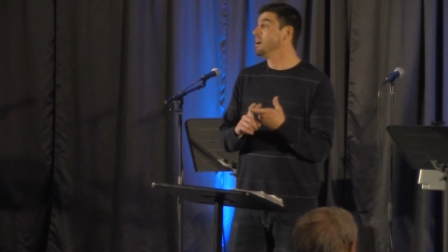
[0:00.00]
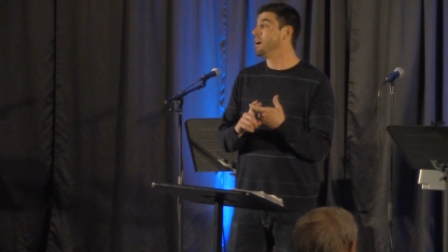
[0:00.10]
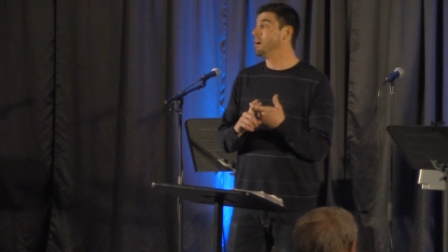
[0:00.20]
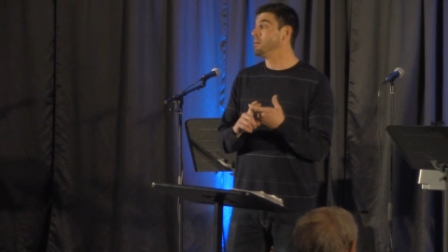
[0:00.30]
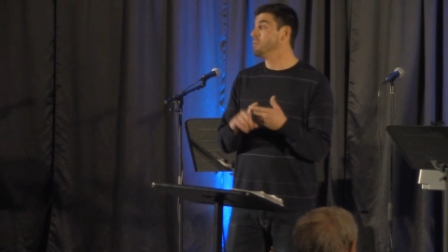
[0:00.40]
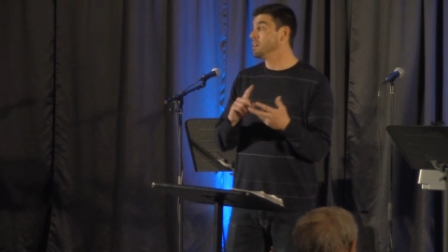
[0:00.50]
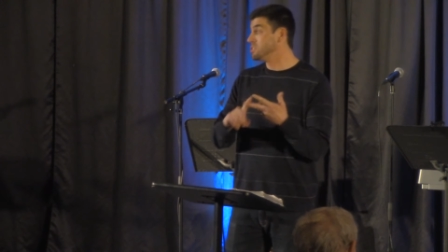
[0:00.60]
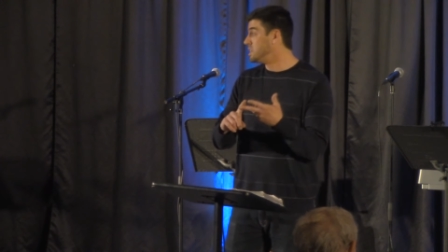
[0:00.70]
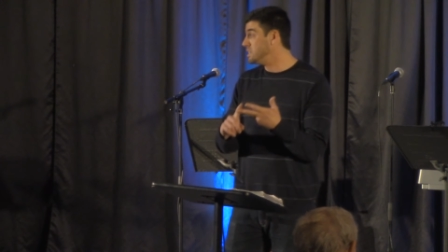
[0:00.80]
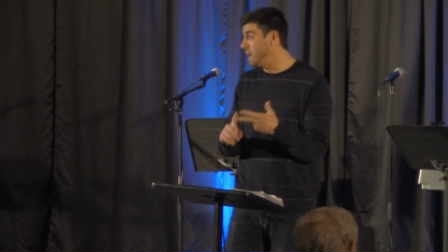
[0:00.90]
um,
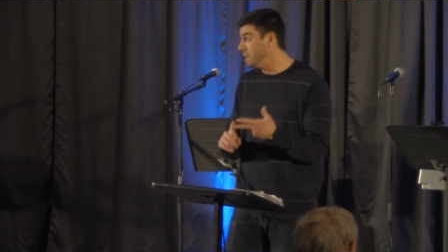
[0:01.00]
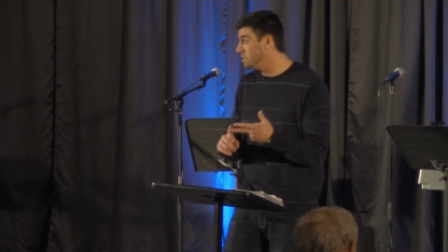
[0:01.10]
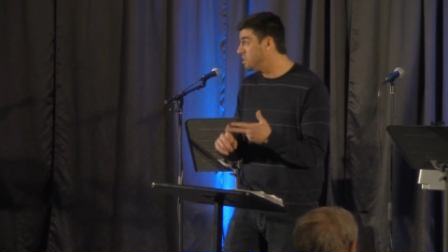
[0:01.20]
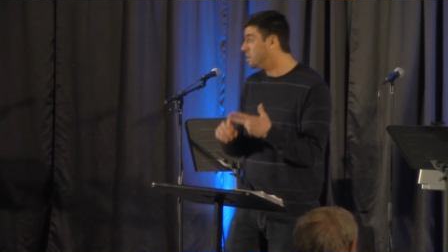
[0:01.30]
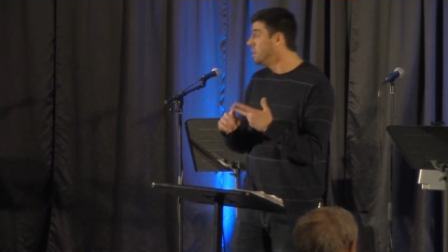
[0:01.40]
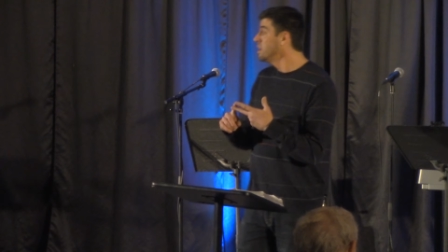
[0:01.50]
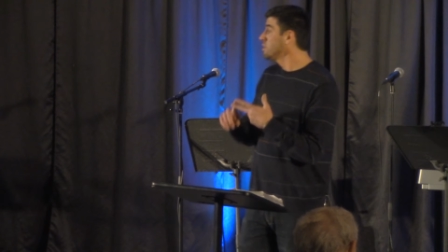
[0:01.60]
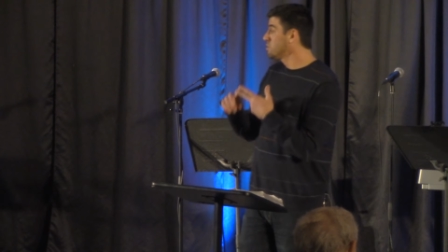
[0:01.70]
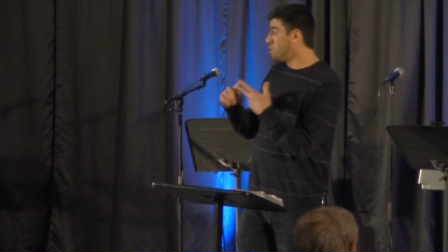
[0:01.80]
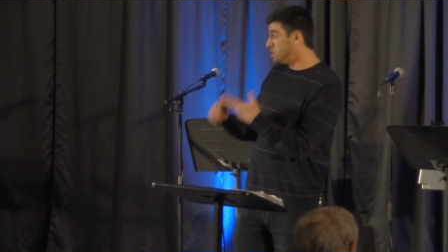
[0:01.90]
Hudson Taylor,
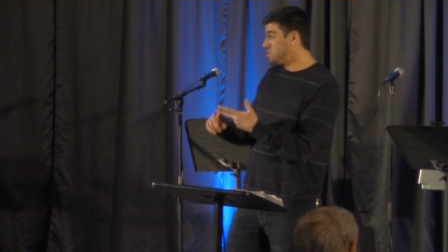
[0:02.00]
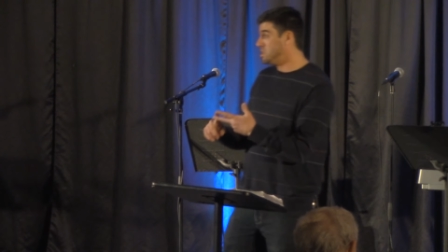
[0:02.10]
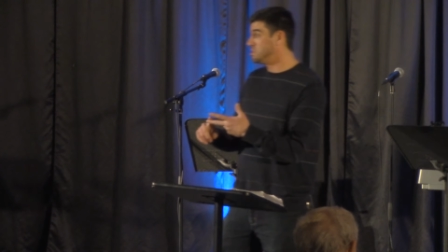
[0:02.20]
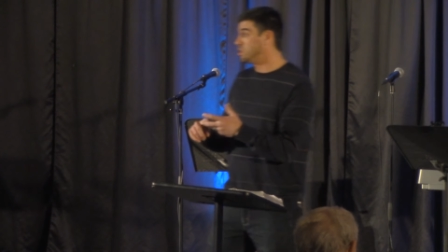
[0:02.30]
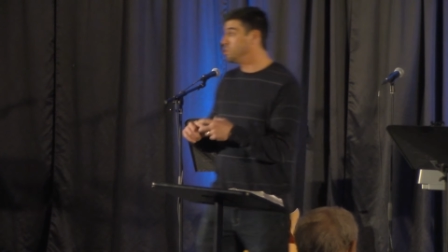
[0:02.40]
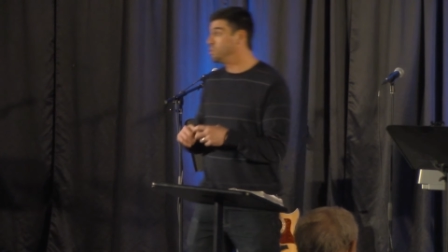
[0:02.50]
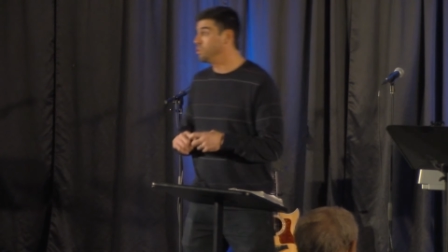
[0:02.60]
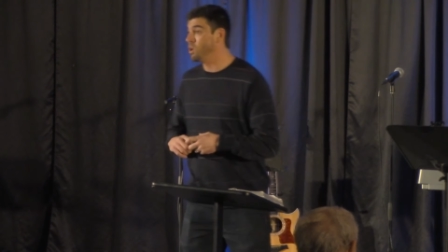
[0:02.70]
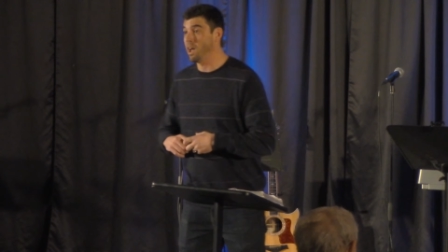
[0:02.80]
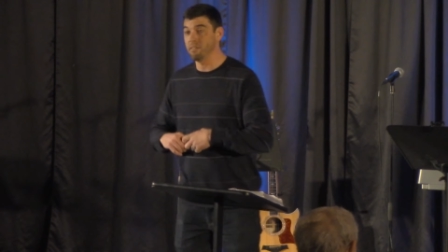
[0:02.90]
Christians
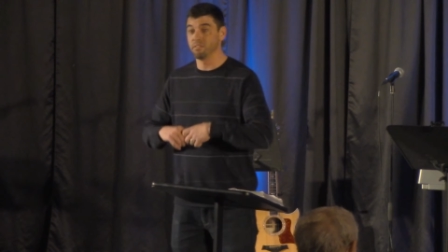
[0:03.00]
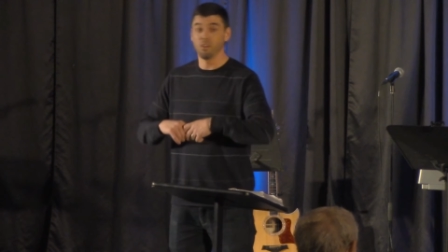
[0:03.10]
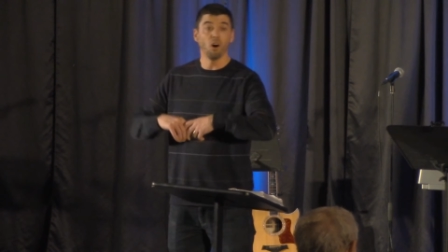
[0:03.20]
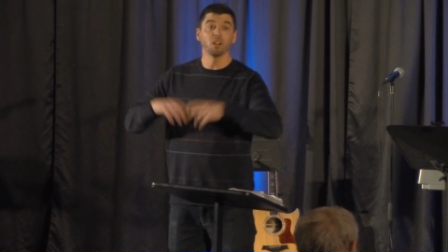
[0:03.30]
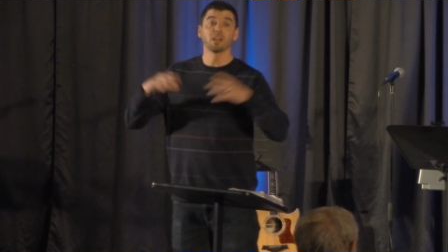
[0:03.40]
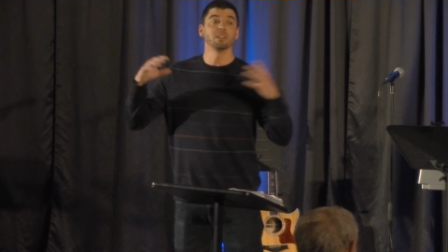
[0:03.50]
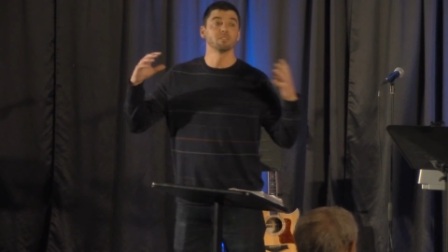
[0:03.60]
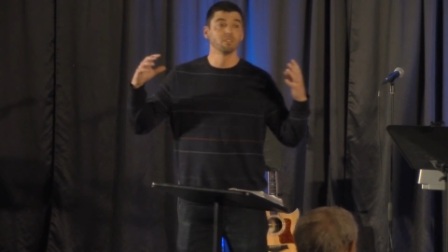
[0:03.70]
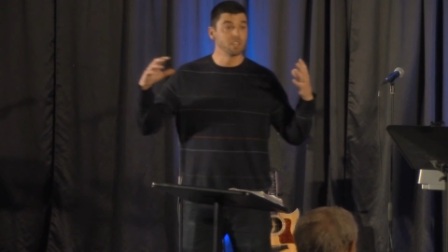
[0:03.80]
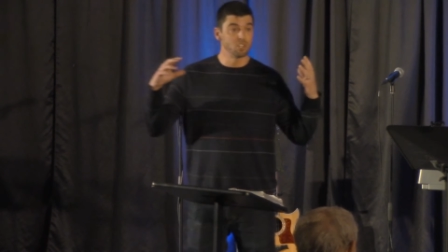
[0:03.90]
who have all kinds
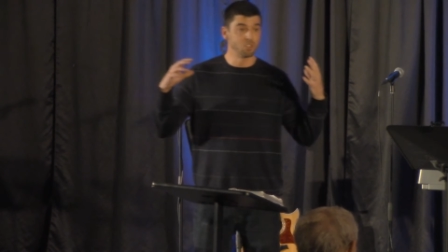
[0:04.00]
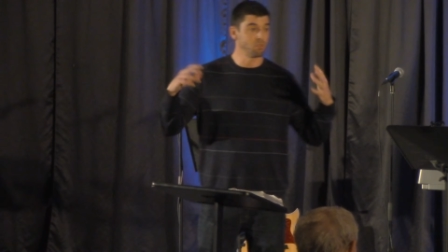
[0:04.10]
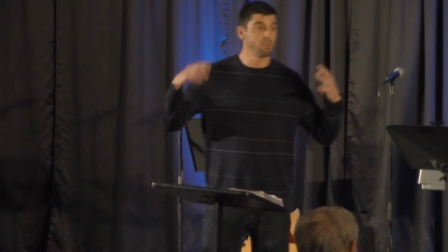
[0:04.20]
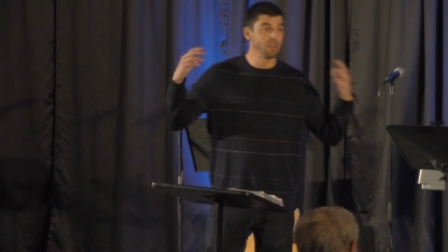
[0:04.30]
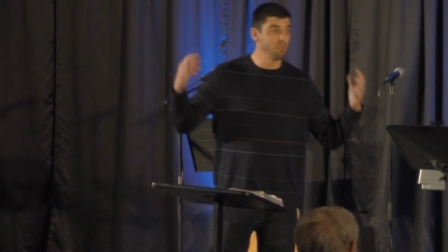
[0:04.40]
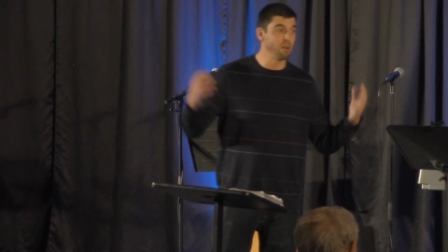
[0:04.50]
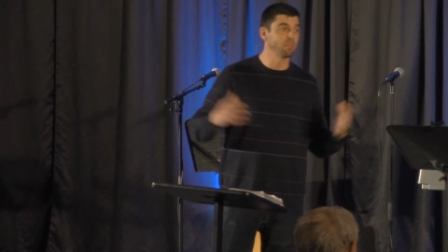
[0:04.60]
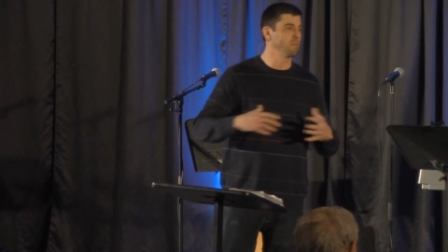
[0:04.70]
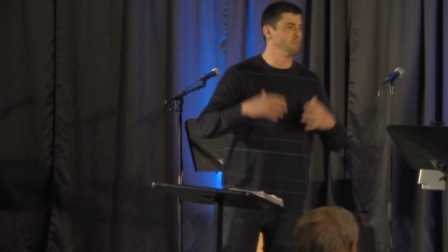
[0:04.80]
of literature written about them,